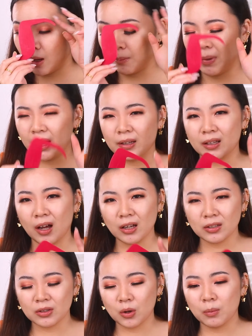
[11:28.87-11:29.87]
but not
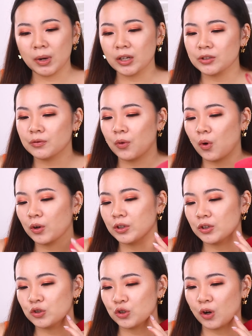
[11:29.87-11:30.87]
so much for
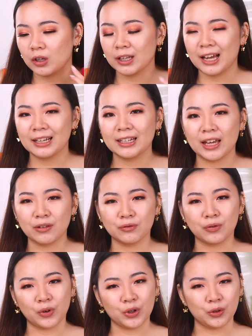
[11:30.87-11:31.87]
the jawline and
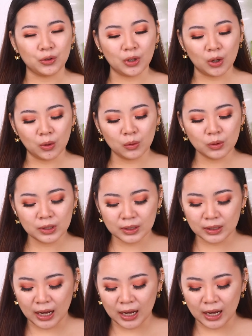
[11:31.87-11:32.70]
for your nose.